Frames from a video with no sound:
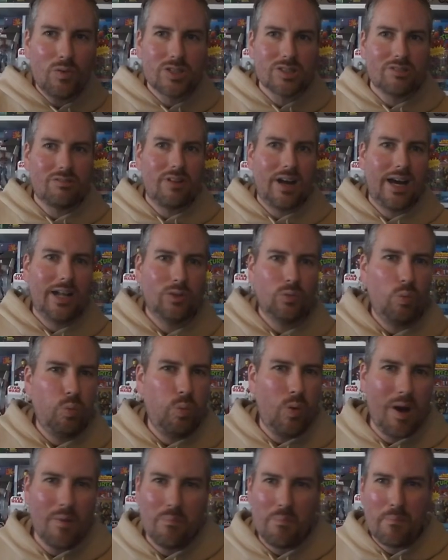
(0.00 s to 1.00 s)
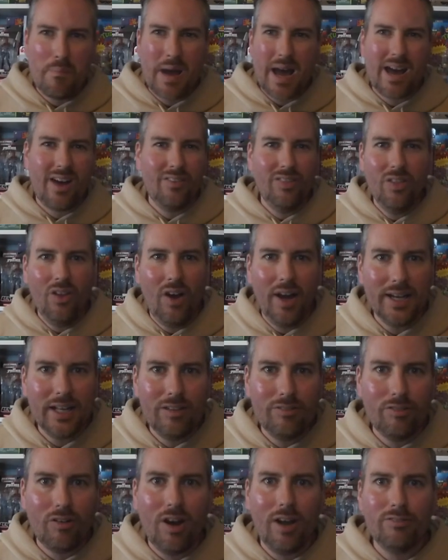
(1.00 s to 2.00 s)
was around
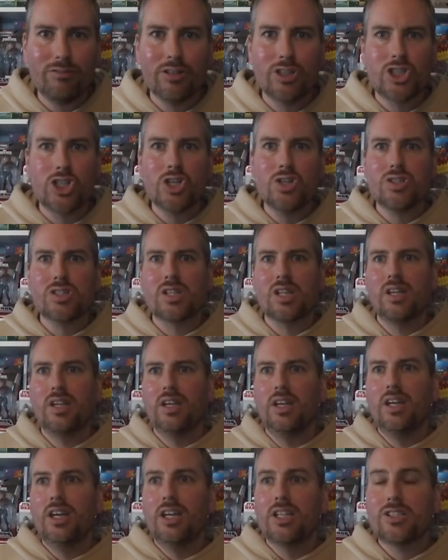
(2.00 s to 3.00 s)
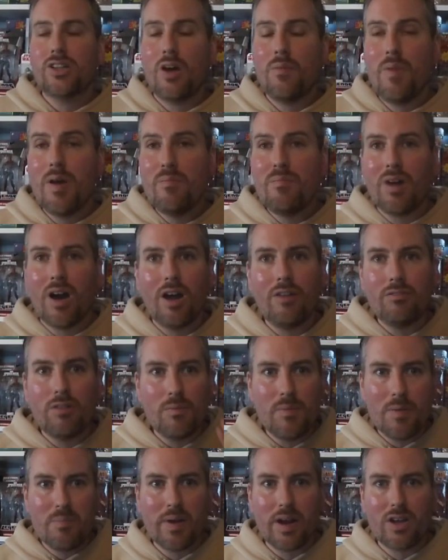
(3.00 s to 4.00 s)
£1.95 reduced. So I
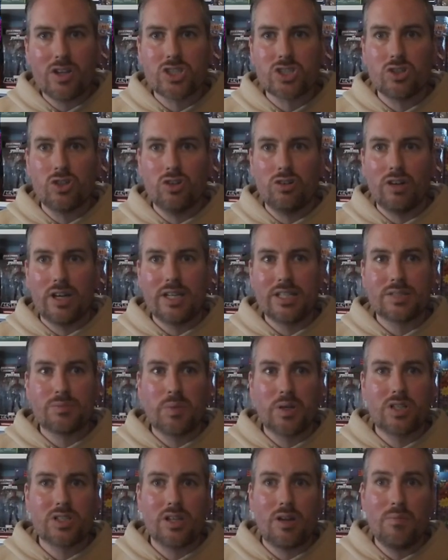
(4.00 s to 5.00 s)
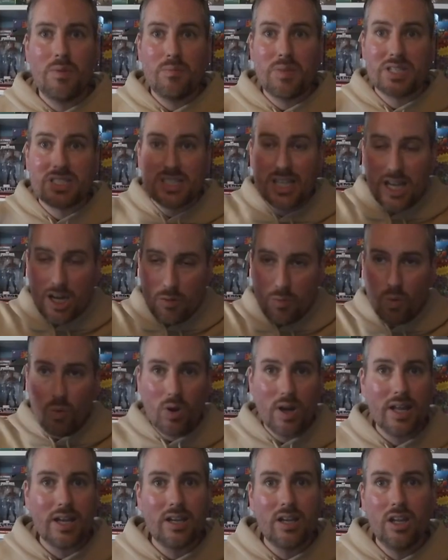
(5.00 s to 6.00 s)
remember those stories because I remember seeing them
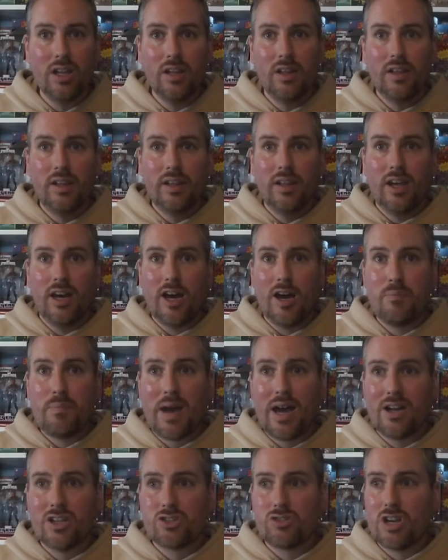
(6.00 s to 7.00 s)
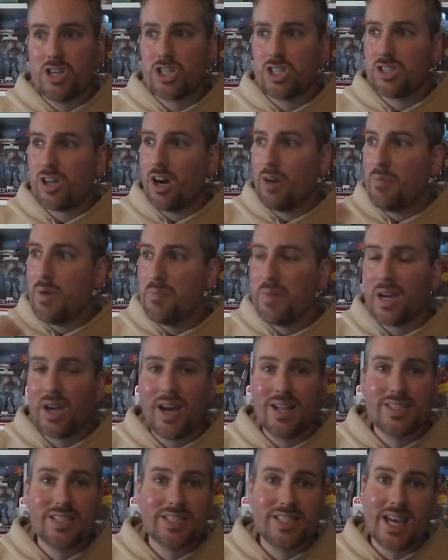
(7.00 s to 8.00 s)
all in pound stretchers. I remember
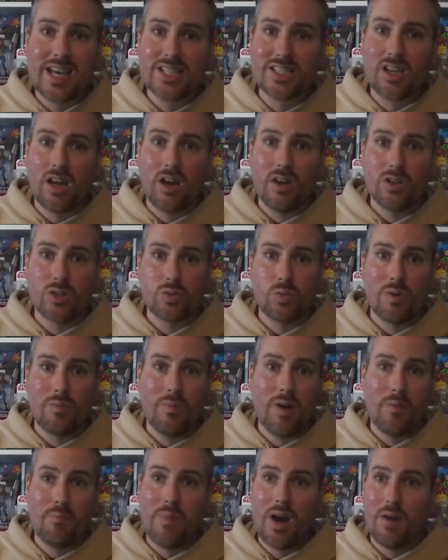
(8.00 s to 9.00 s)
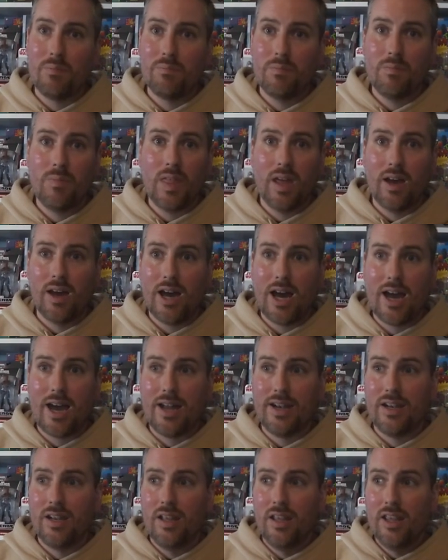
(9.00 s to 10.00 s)
going to Tesco's with my mum,
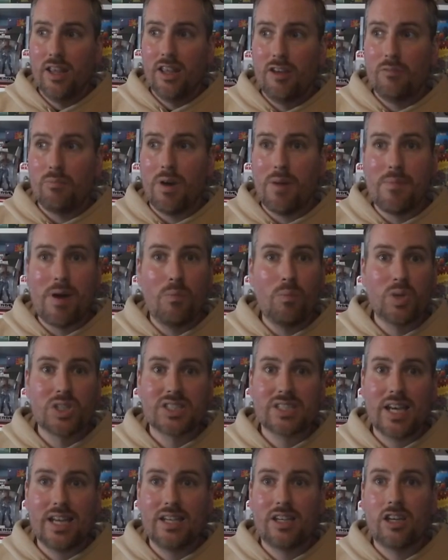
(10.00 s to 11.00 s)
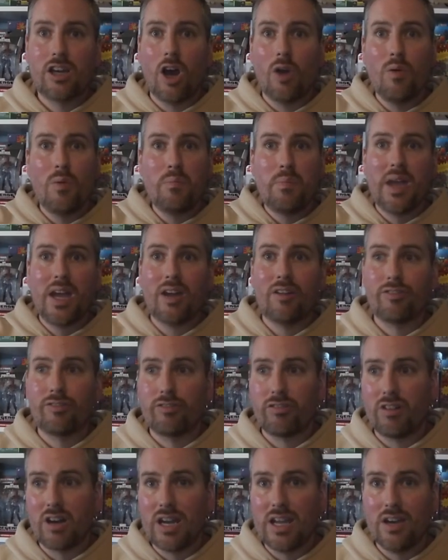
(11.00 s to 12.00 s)
and my mum would say, go and pick
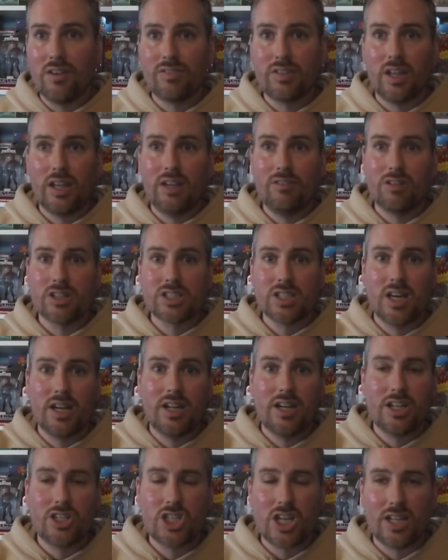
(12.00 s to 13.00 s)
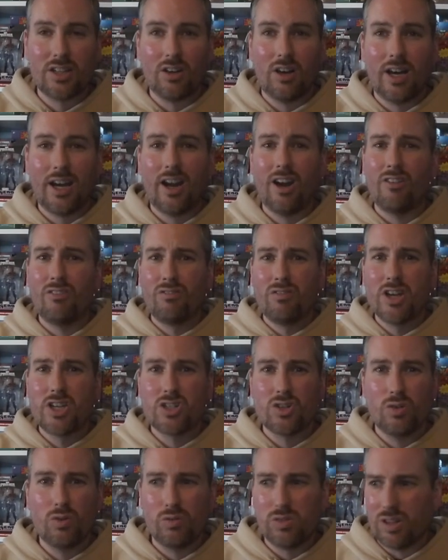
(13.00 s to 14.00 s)
three of the Return of the Jedi
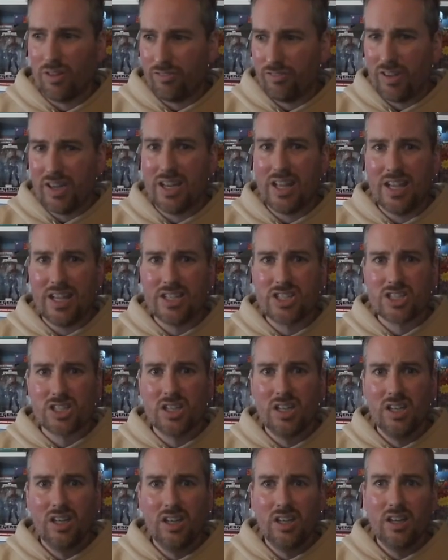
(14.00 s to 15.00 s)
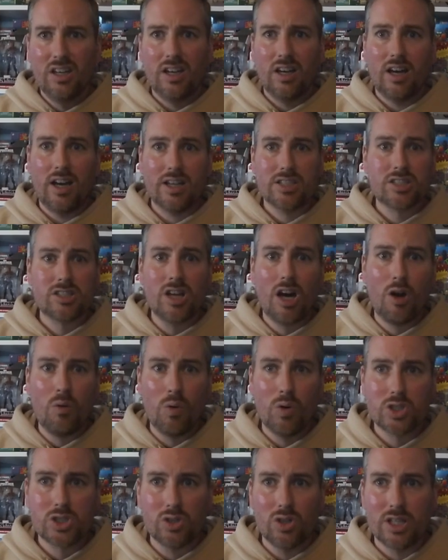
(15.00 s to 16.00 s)
original, the vintage Star
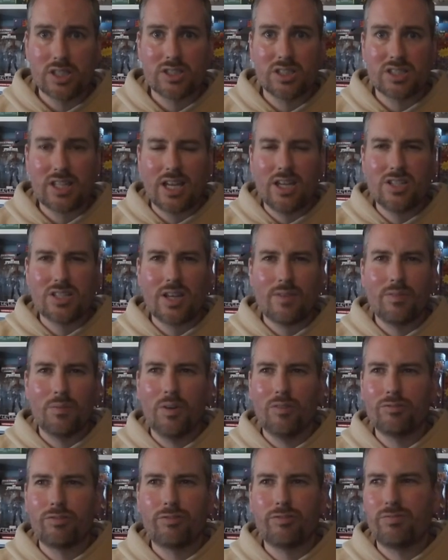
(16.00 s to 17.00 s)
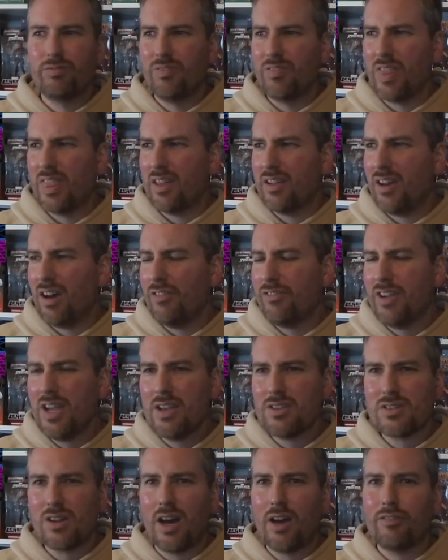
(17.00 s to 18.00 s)
Wars toys, because they used to have them on, I think
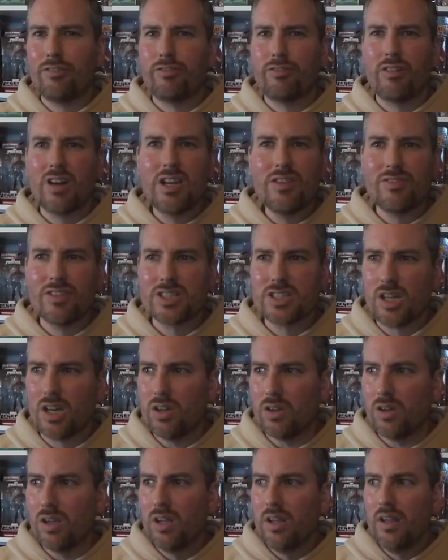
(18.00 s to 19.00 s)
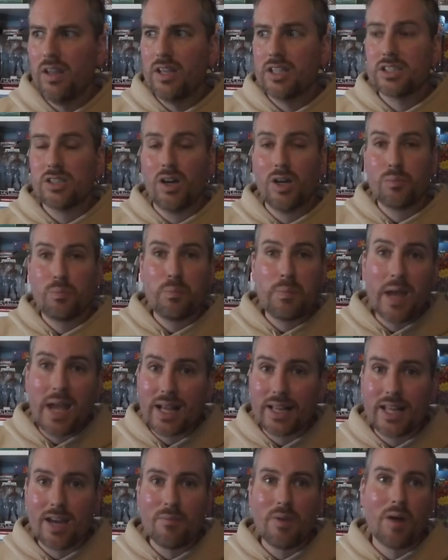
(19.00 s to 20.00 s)
it was like 3 for 2. So I'd
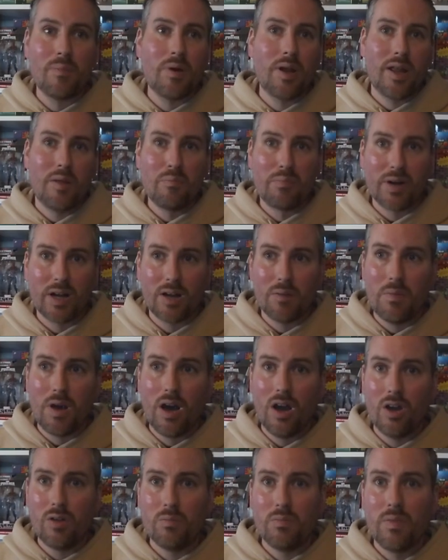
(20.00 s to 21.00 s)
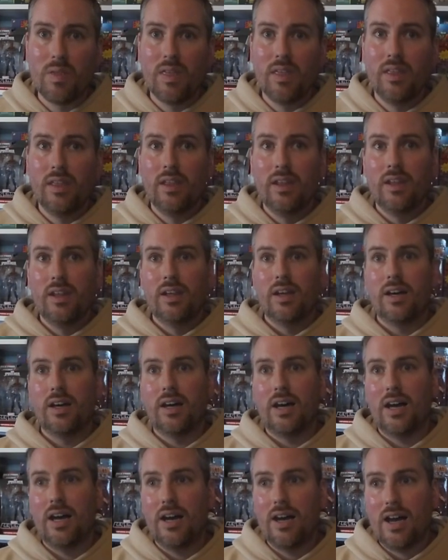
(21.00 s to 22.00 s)
pick them up and then bring them home.
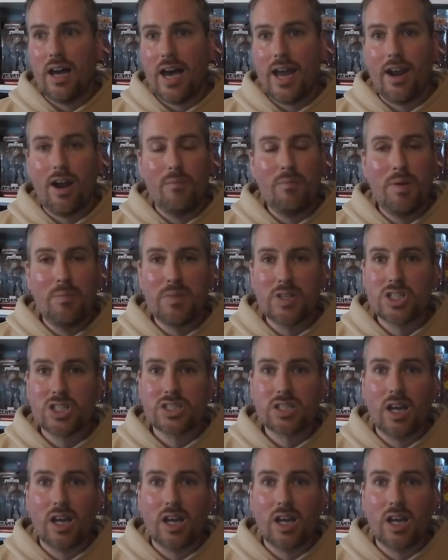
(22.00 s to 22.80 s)
And I remember